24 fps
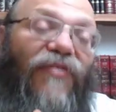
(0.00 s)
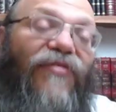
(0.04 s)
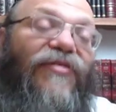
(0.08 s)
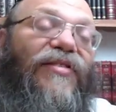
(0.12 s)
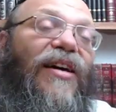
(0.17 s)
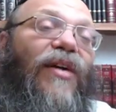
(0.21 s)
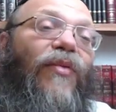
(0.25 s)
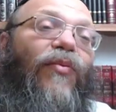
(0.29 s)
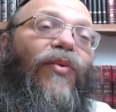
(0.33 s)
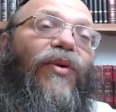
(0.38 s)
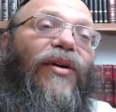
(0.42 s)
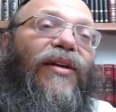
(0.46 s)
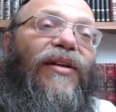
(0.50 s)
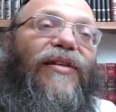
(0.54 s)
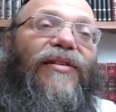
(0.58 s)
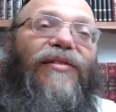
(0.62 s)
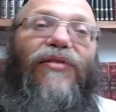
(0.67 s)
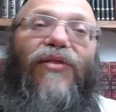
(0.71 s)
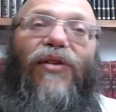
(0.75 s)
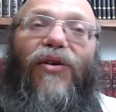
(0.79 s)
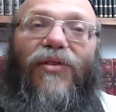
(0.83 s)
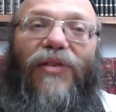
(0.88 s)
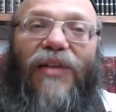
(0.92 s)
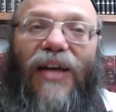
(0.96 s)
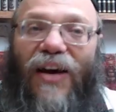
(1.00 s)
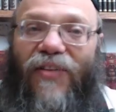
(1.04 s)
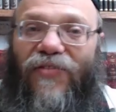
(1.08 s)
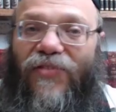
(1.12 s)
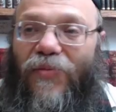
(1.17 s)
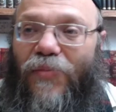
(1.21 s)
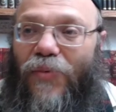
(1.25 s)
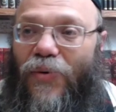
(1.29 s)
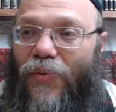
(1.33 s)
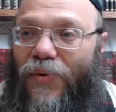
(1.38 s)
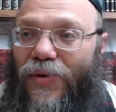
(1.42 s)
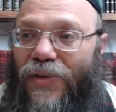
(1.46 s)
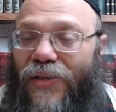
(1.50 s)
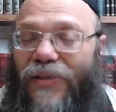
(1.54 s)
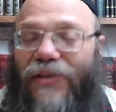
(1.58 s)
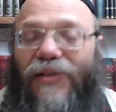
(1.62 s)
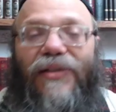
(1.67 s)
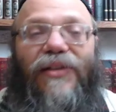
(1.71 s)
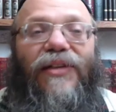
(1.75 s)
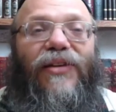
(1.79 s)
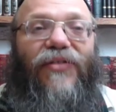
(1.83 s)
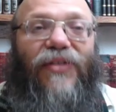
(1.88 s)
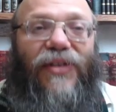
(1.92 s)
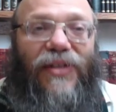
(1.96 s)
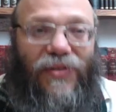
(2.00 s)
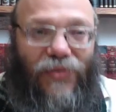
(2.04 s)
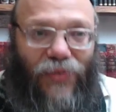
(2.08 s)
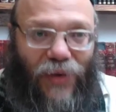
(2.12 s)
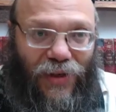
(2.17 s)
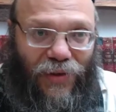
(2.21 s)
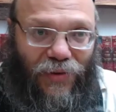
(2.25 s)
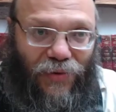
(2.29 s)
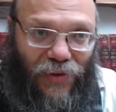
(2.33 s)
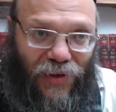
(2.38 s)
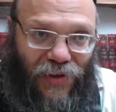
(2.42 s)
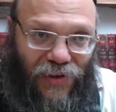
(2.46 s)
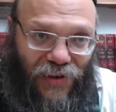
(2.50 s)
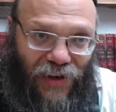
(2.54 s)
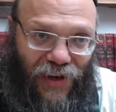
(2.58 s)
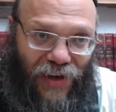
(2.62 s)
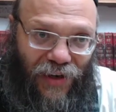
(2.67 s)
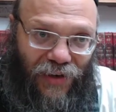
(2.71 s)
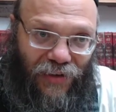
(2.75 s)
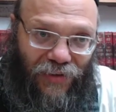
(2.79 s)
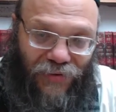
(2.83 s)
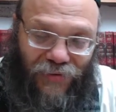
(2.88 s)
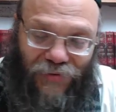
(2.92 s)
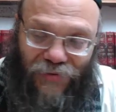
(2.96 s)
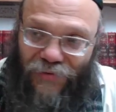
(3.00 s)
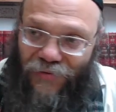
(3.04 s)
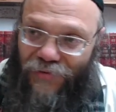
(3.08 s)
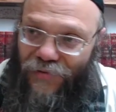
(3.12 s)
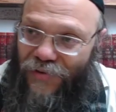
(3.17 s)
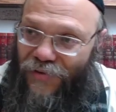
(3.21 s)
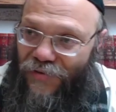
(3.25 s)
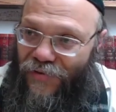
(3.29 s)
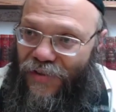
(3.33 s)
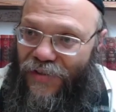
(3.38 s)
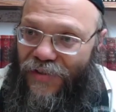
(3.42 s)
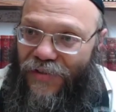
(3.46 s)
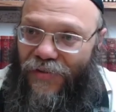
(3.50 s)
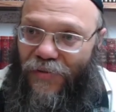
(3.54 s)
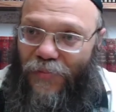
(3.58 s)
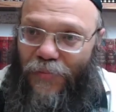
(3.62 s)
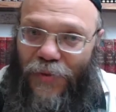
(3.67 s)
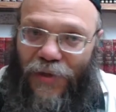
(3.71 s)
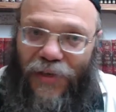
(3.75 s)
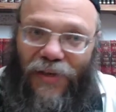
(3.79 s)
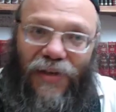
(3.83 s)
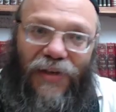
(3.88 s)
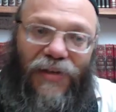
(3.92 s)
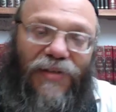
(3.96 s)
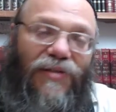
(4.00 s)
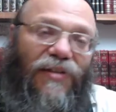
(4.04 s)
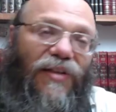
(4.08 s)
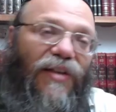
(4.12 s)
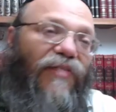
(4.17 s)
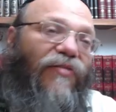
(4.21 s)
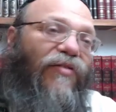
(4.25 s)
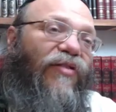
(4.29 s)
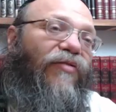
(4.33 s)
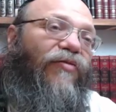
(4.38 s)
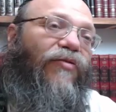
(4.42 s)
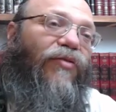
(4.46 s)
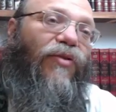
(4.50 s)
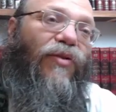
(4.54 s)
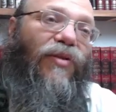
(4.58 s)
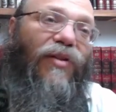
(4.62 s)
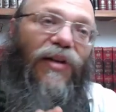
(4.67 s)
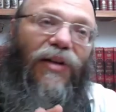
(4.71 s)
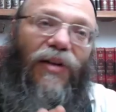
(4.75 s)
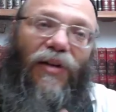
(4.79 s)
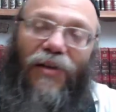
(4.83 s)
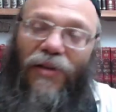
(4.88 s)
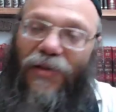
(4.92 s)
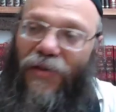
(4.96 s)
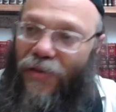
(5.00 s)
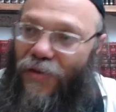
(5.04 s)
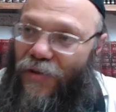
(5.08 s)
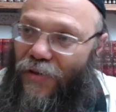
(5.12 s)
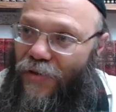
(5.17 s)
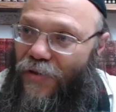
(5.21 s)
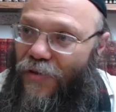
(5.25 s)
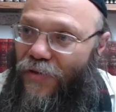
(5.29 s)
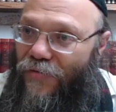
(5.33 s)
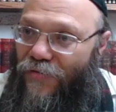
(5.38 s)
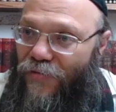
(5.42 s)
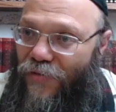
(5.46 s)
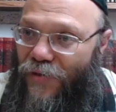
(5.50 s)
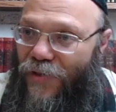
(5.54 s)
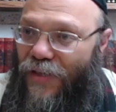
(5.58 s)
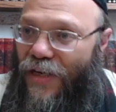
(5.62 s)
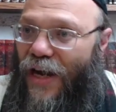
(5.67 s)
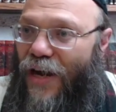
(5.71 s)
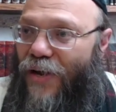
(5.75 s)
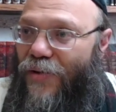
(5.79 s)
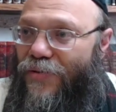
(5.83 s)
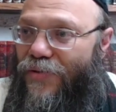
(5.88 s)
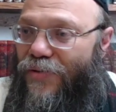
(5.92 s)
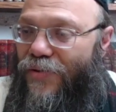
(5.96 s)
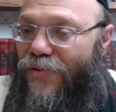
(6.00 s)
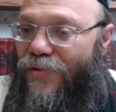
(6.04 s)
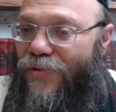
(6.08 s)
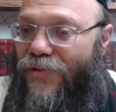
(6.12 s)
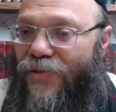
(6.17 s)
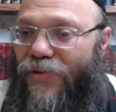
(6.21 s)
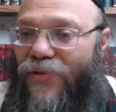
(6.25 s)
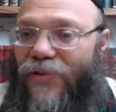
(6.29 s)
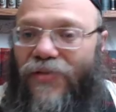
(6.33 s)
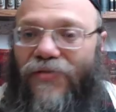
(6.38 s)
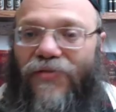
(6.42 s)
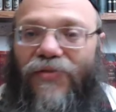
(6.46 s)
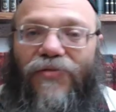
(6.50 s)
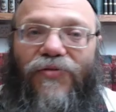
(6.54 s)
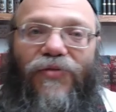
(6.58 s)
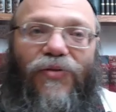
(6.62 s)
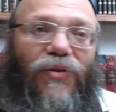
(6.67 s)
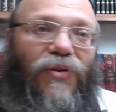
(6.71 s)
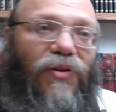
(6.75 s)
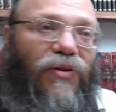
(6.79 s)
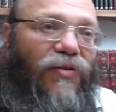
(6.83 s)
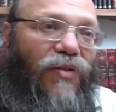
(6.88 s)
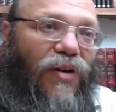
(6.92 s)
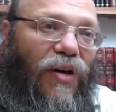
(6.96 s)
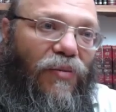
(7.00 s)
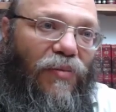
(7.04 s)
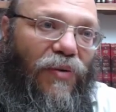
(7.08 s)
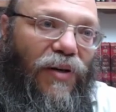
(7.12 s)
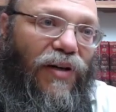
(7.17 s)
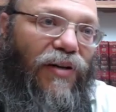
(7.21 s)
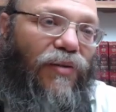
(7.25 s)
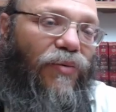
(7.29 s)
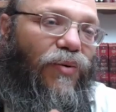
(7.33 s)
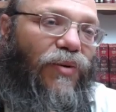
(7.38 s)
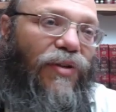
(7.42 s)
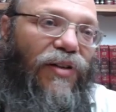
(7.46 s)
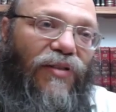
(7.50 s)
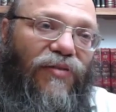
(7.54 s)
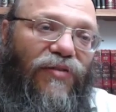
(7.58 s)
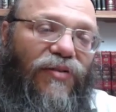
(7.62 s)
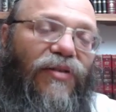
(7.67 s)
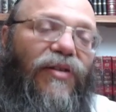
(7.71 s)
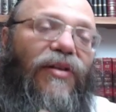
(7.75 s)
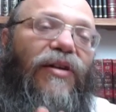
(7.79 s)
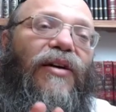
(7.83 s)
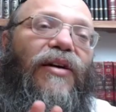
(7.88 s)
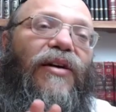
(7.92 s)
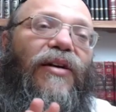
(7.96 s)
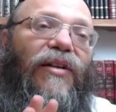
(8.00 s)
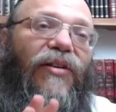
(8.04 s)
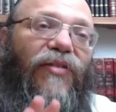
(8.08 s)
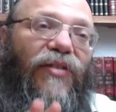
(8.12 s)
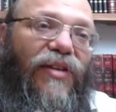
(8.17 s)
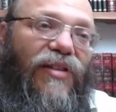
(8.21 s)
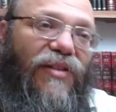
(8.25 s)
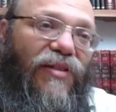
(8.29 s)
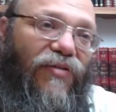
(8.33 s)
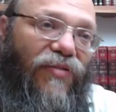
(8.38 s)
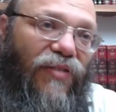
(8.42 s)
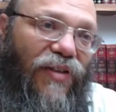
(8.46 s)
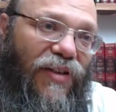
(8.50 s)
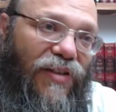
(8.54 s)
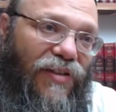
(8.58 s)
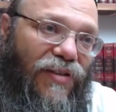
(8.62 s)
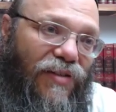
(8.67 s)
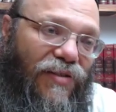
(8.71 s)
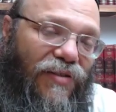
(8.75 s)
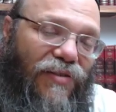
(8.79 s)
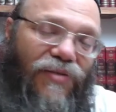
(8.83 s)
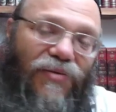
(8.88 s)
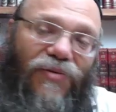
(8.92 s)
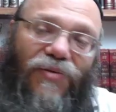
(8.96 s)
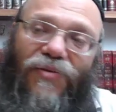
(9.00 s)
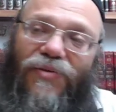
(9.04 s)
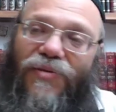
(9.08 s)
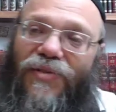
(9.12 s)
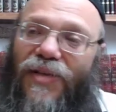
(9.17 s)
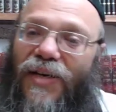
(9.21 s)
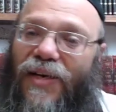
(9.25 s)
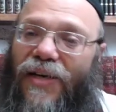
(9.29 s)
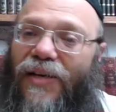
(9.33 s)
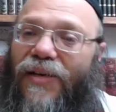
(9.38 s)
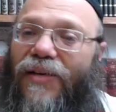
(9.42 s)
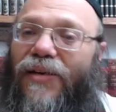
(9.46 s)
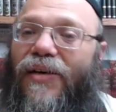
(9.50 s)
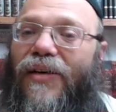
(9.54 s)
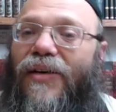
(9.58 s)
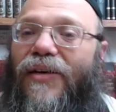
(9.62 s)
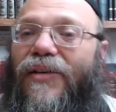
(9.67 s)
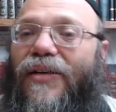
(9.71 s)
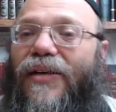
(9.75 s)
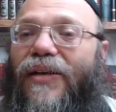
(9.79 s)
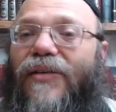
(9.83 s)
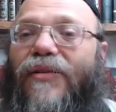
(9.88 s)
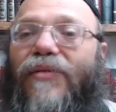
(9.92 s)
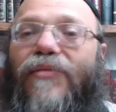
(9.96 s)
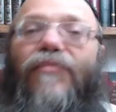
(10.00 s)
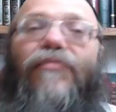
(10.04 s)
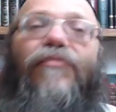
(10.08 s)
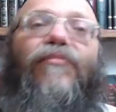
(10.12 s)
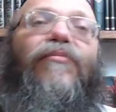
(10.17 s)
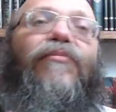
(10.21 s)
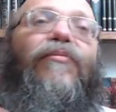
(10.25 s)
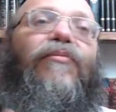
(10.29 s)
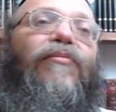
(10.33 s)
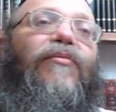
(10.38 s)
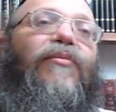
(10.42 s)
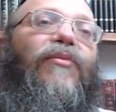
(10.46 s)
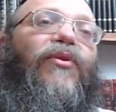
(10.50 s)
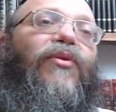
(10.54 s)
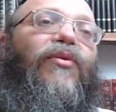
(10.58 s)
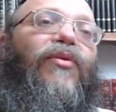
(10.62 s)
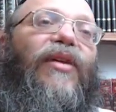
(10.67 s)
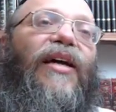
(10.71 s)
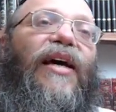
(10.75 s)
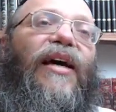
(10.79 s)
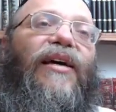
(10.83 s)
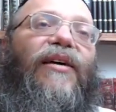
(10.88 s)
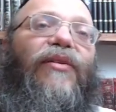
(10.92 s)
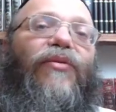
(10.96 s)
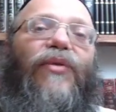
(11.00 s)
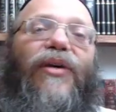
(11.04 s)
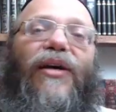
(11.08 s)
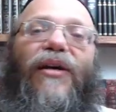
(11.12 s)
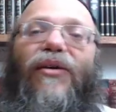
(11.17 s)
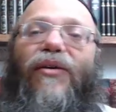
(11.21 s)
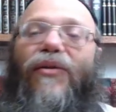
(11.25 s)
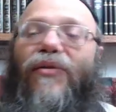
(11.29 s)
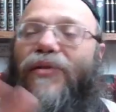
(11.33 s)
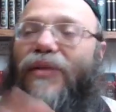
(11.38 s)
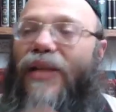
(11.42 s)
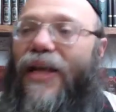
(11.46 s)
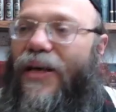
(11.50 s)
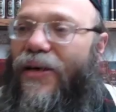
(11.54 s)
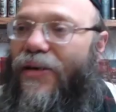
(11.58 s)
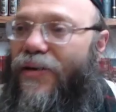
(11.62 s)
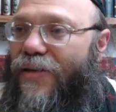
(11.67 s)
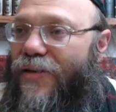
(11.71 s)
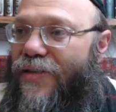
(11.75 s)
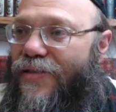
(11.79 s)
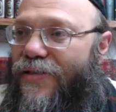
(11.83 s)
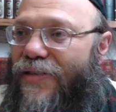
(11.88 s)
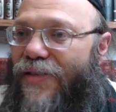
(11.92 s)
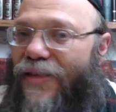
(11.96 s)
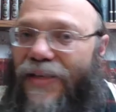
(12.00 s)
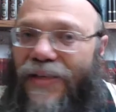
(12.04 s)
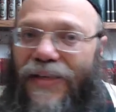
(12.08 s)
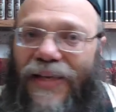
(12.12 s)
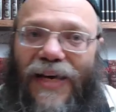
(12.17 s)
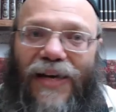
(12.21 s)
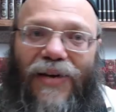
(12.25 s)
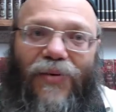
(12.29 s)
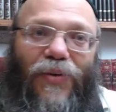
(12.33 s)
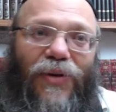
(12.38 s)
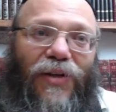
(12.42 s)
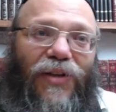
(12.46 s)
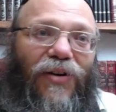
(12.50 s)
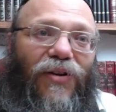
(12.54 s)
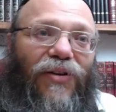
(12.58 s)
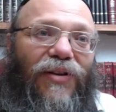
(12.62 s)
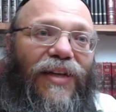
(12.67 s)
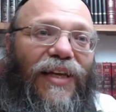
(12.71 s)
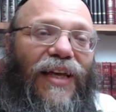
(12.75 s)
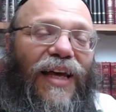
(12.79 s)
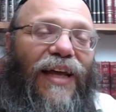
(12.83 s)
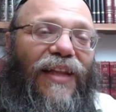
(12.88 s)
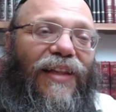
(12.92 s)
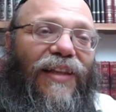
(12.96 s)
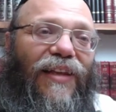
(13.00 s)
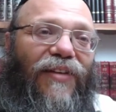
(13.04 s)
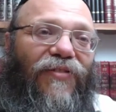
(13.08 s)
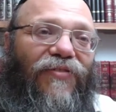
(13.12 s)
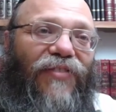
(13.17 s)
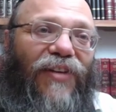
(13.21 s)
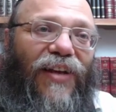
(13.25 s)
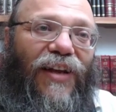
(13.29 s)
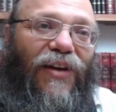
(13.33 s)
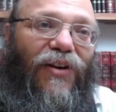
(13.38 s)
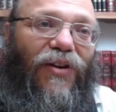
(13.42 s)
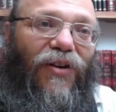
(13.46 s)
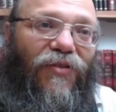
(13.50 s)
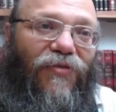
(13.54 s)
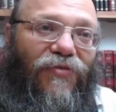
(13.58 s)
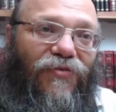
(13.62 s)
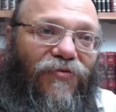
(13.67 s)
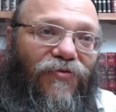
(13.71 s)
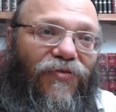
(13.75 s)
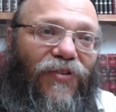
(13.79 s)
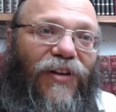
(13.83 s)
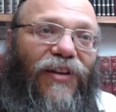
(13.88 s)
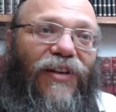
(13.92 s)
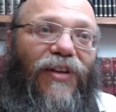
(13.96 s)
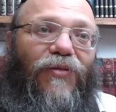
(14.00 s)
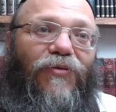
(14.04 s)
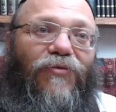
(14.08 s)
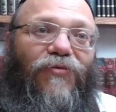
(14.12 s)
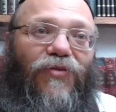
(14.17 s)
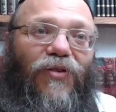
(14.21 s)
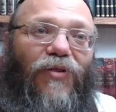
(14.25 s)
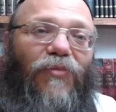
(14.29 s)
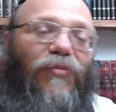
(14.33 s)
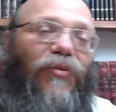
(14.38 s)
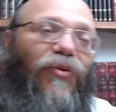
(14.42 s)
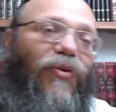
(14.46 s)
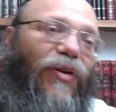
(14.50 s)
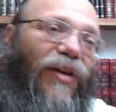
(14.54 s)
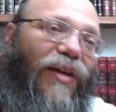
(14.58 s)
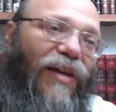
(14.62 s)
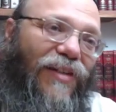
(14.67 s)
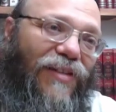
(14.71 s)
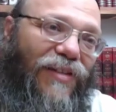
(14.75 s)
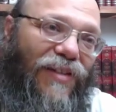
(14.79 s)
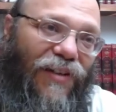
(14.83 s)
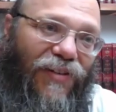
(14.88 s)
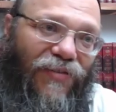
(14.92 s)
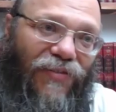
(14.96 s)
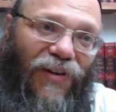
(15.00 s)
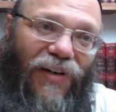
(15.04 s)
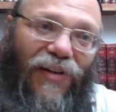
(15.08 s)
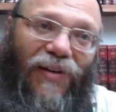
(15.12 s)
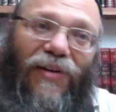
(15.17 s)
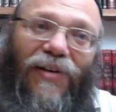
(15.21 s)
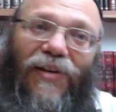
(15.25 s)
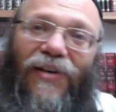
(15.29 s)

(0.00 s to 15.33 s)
someone is not comfortable with it, there is what we rely on. There is opinions even for the house owner, even for a rabbi, whatever. There is reasons to say that today we are not like that we don't get the feeling of freedom from doing a seva.